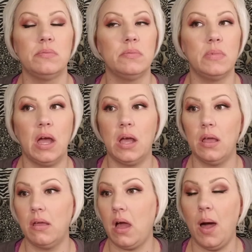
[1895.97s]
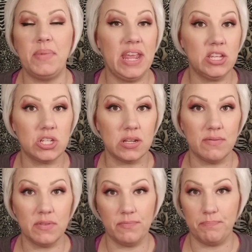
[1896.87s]
a combination of
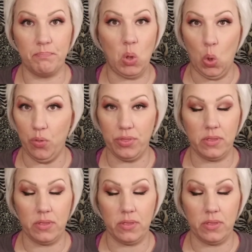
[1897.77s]
the both.